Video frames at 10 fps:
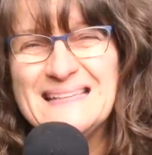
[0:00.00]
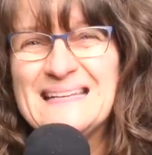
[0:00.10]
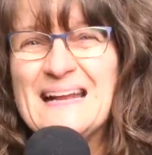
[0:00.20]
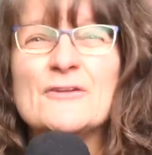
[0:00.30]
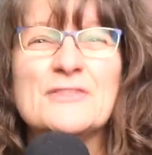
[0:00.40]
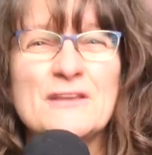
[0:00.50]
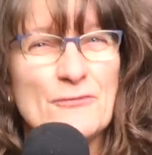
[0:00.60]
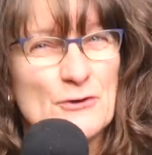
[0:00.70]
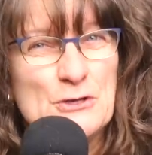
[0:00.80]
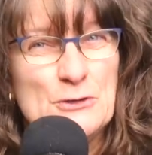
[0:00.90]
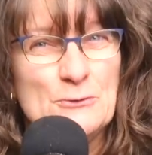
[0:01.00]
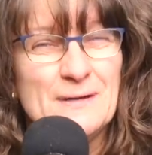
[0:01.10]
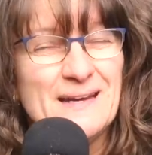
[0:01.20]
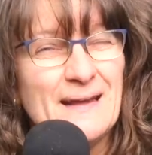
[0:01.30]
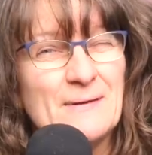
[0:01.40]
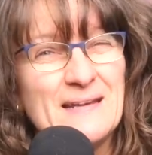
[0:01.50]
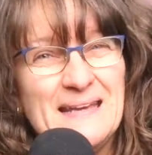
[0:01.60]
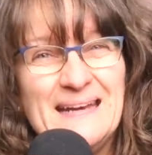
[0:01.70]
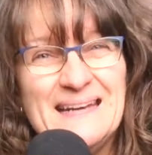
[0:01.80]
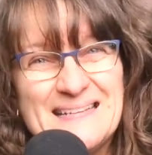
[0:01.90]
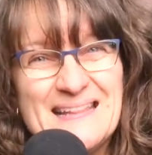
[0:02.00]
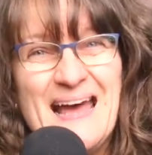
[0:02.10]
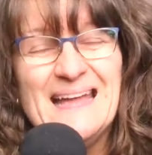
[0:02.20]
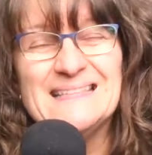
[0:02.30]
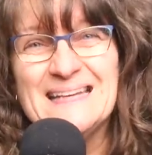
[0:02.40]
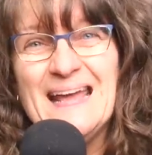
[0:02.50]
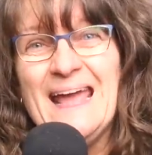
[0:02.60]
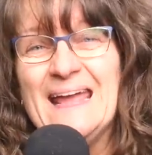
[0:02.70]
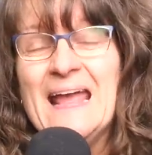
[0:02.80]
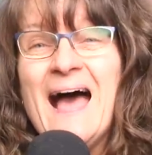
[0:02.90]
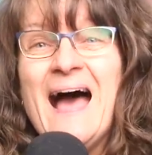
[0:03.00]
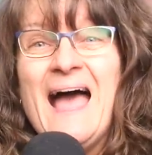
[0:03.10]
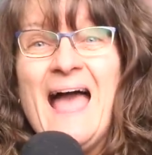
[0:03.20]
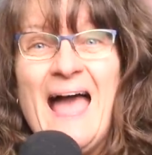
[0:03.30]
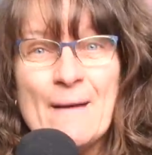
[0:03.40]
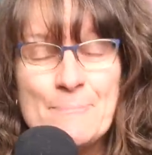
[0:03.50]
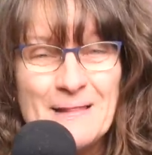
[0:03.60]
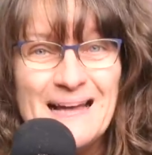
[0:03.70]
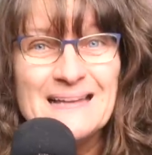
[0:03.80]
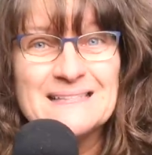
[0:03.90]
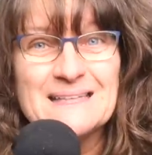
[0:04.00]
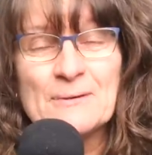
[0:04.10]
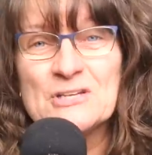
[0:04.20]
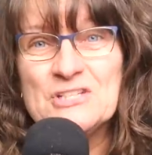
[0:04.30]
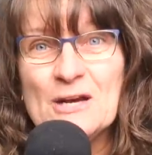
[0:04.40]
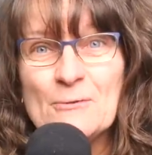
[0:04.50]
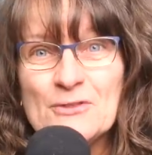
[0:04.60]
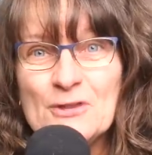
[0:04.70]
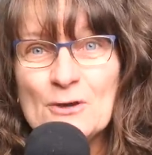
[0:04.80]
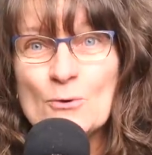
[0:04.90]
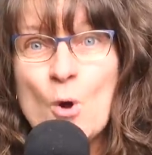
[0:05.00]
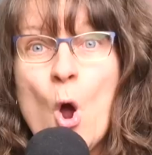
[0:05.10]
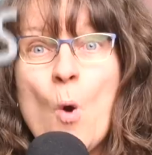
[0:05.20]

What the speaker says: is it healthy for you. And I'm going to get into that today. Plus, I'm going to share with you